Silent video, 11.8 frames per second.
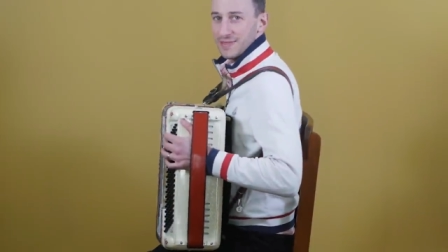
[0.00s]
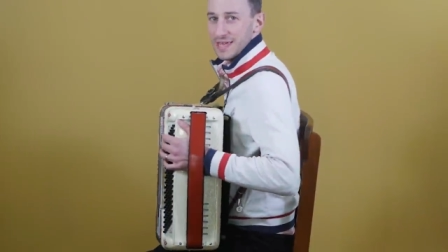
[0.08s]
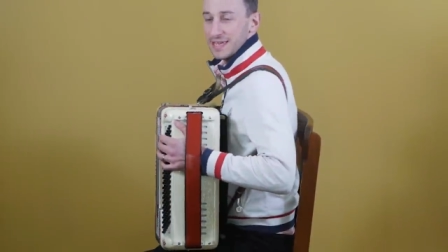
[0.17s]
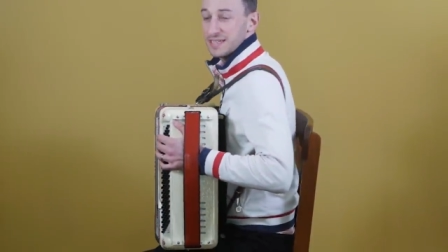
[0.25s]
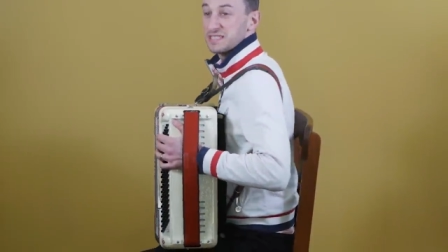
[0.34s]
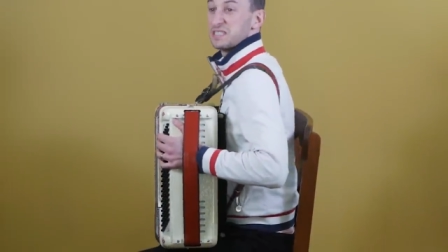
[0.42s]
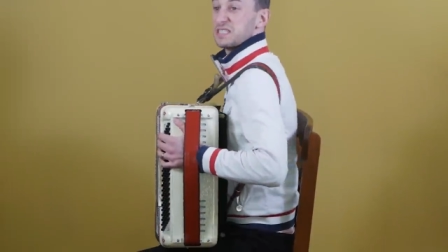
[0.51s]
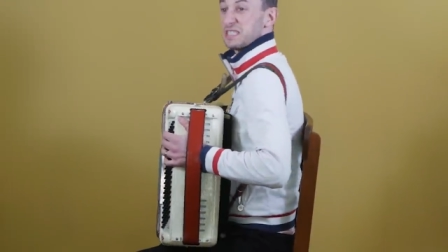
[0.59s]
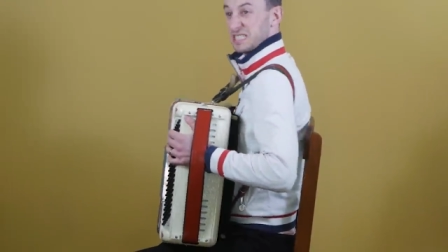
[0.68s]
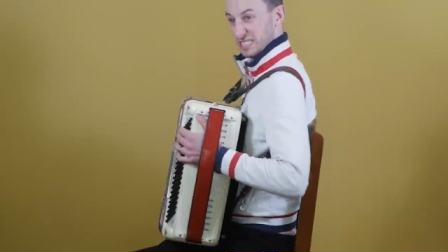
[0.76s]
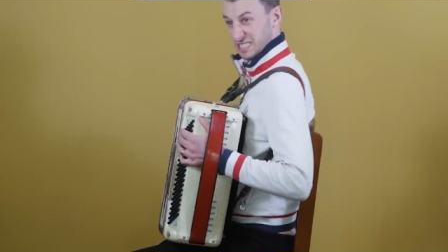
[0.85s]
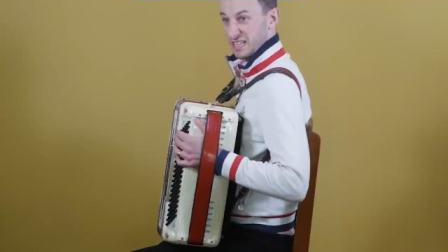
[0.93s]
thing is,
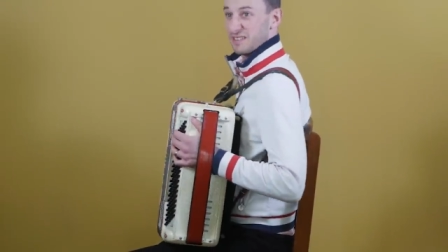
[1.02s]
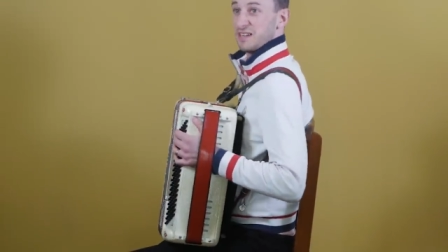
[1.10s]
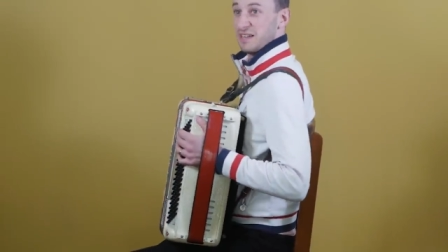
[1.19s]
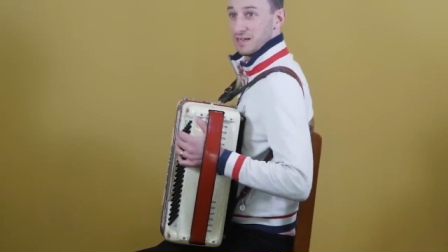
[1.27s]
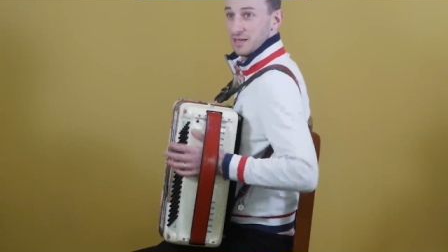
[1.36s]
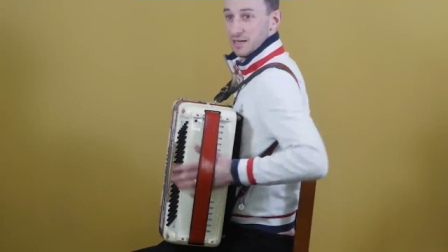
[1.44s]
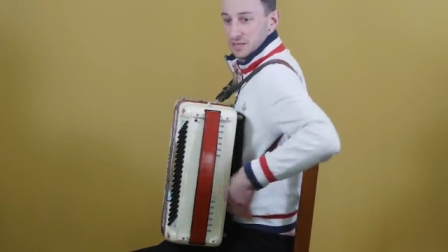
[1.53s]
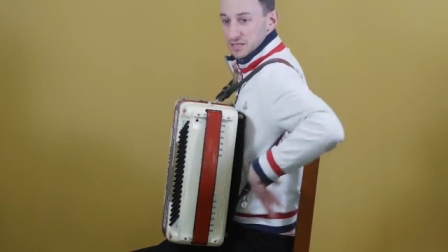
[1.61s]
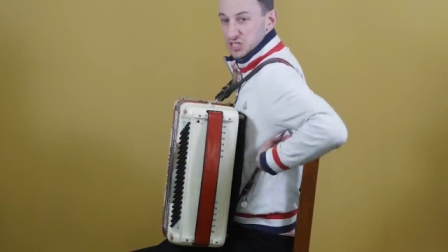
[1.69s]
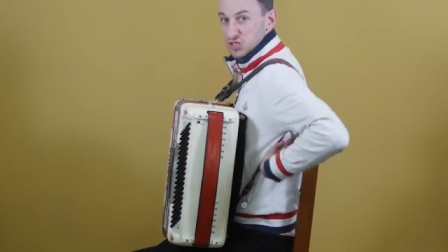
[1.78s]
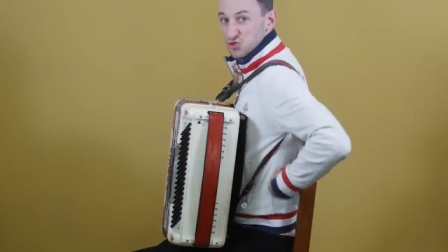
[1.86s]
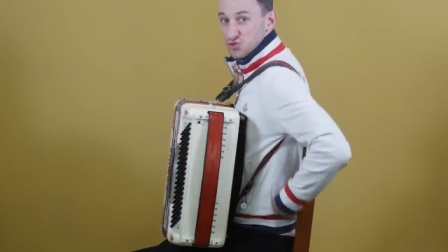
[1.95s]
sit
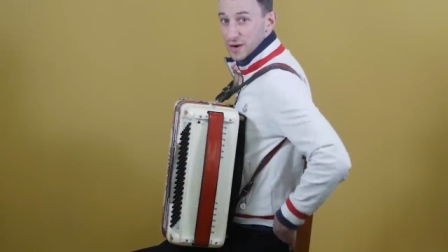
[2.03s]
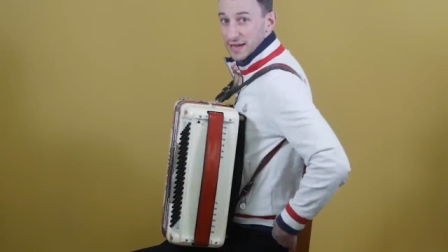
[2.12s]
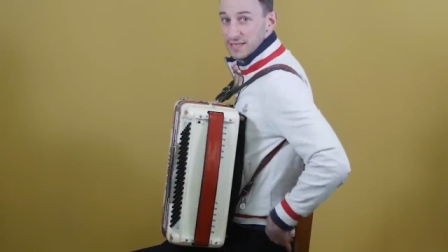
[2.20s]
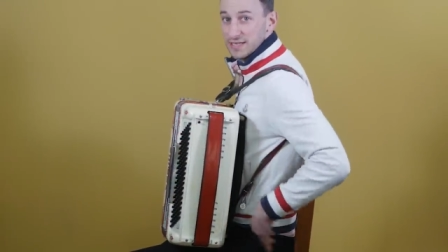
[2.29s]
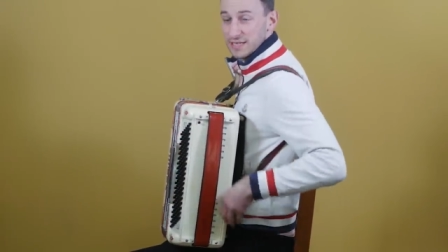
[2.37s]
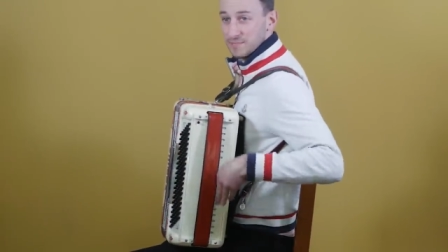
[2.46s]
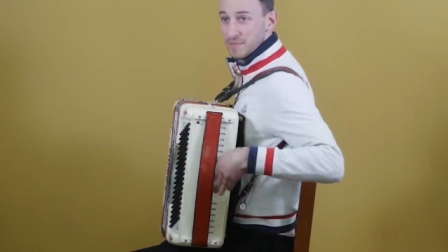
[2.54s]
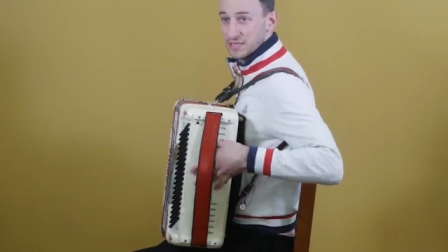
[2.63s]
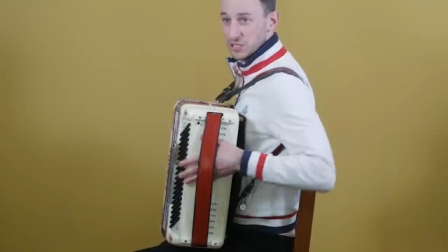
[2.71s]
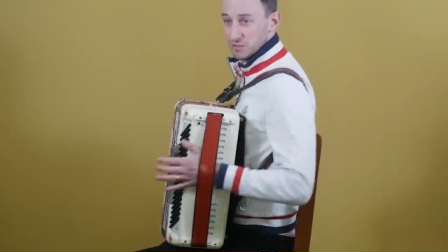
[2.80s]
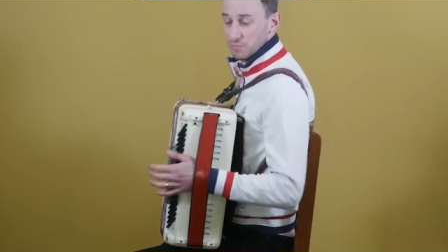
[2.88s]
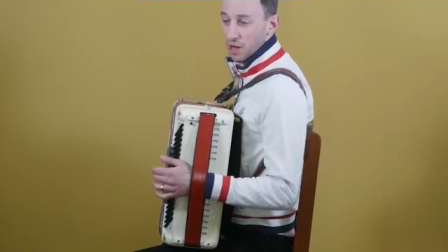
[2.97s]
straight as
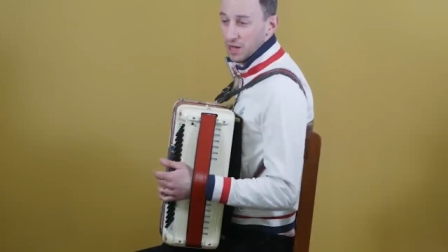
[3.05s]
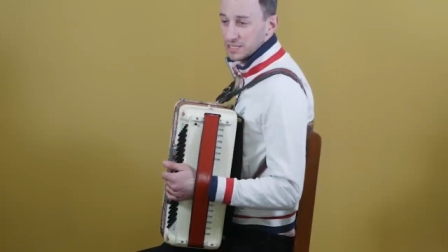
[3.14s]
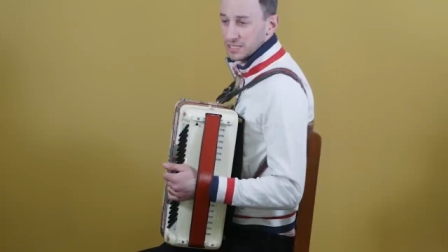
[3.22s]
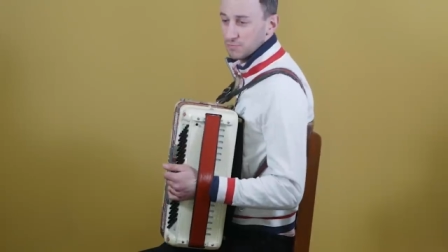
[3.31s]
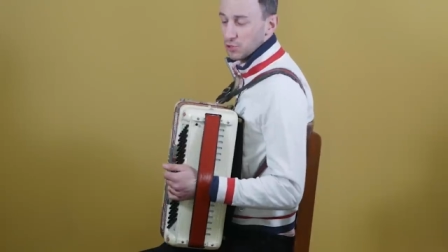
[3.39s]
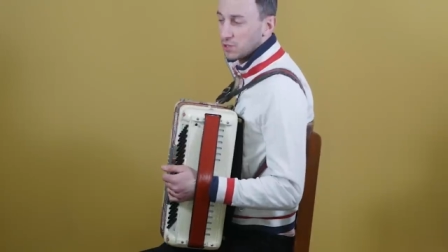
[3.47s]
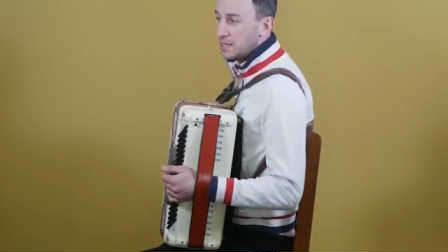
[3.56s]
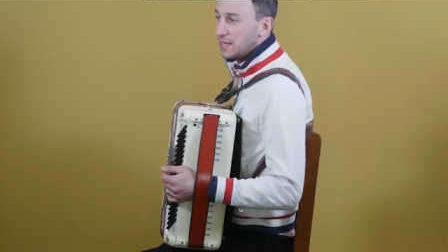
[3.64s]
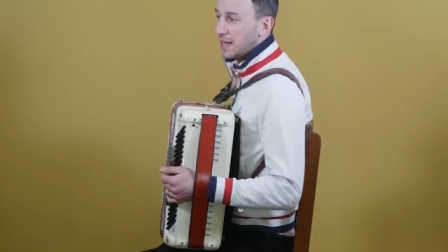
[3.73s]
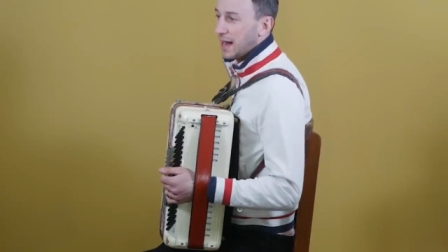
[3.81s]
much as possible.